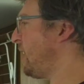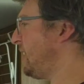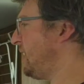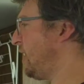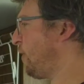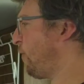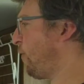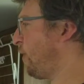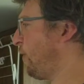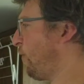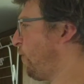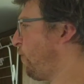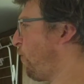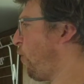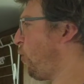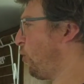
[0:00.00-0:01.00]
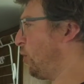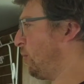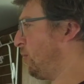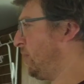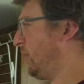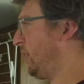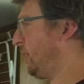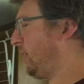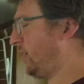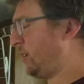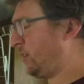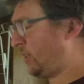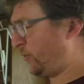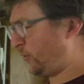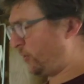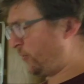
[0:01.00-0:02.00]
different form, a
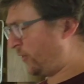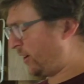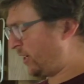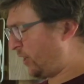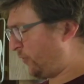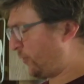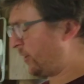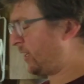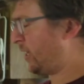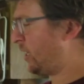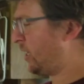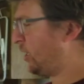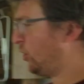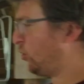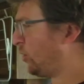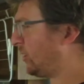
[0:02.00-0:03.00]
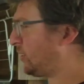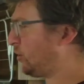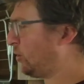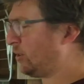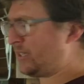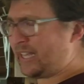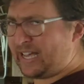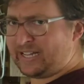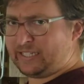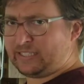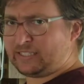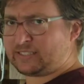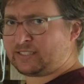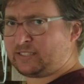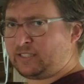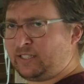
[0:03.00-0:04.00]
different, very different crystal
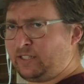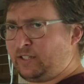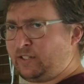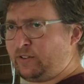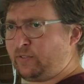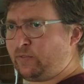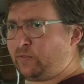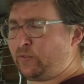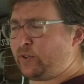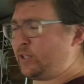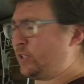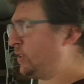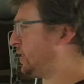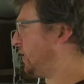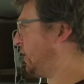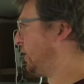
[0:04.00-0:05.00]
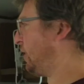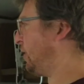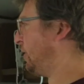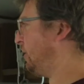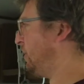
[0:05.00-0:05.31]
lattice for your silicon,